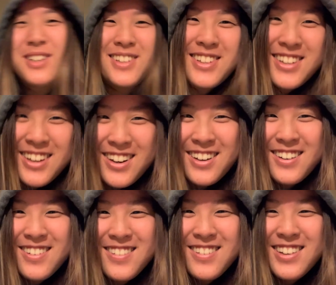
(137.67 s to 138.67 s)
you
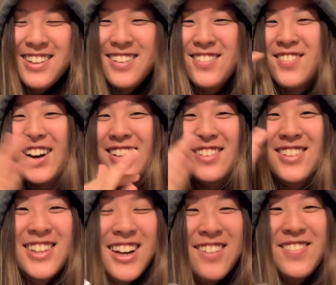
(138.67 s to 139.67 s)
know, finals
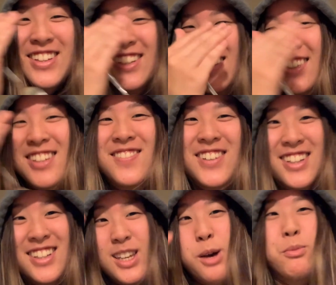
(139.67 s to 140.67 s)
got me in some other
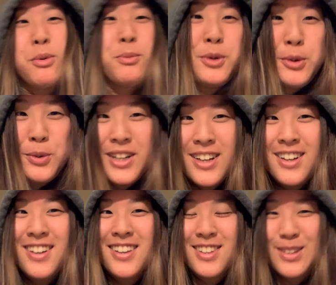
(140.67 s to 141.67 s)
type of mood,
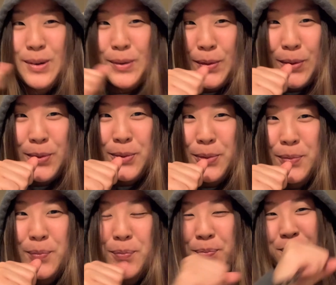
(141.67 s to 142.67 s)
so
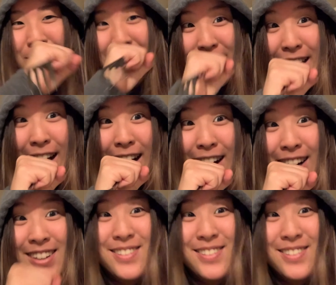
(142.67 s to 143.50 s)
yeah.